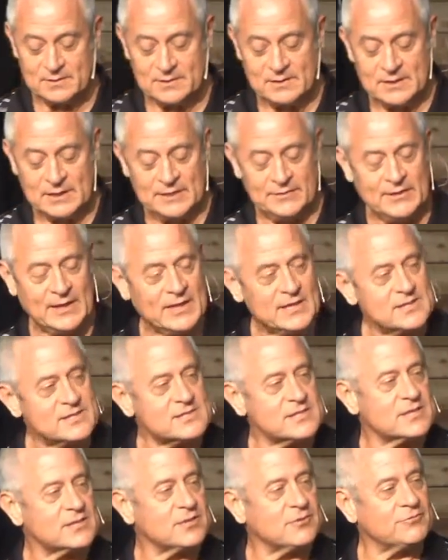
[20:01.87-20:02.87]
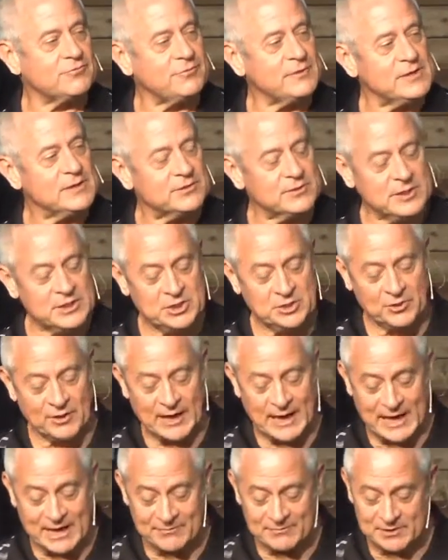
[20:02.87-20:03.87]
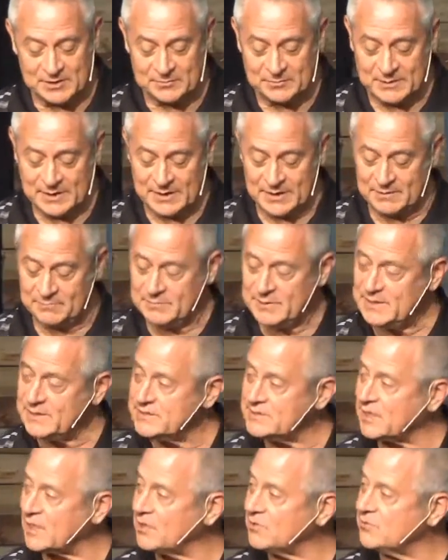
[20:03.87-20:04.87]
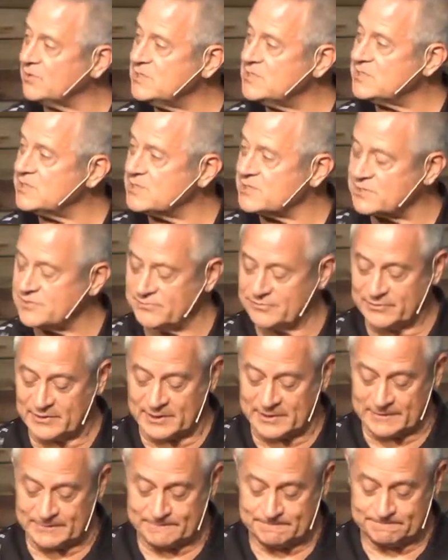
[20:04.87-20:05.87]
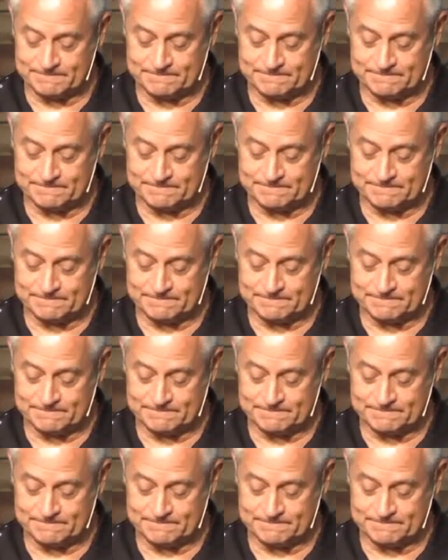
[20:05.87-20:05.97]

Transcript: and that is that the feeling you're having may be entirely justified.